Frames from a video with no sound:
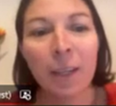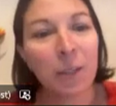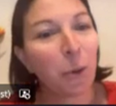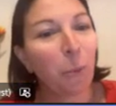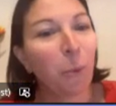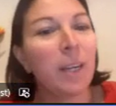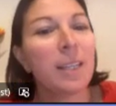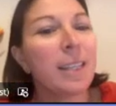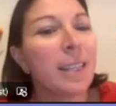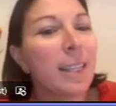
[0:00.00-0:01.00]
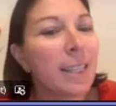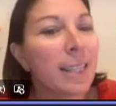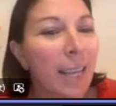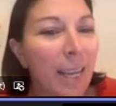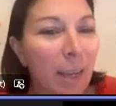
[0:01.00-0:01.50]
So it works in the
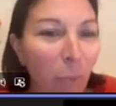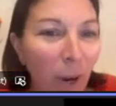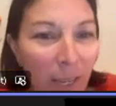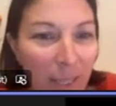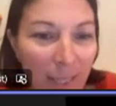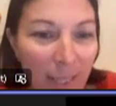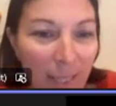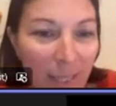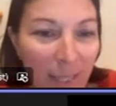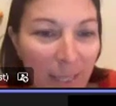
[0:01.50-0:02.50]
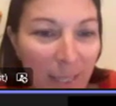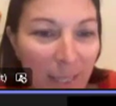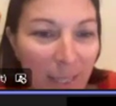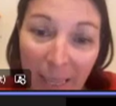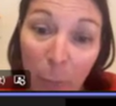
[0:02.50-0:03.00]
same way as snakes and
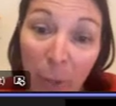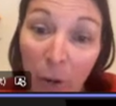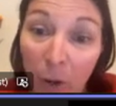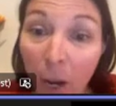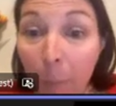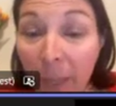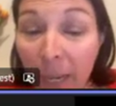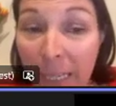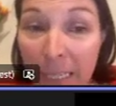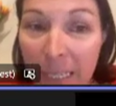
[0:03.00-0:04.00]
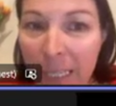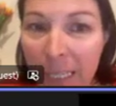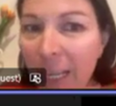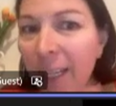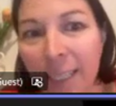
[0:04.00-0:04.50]
ladders, in that we go up the ladders
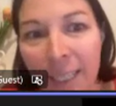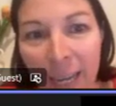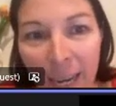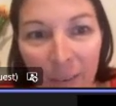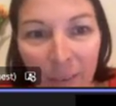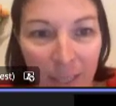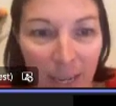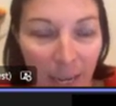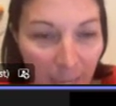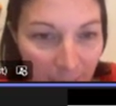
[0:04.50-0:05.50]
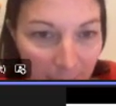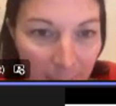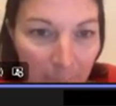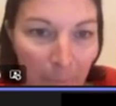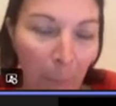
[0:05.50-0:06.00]
and down the snakes.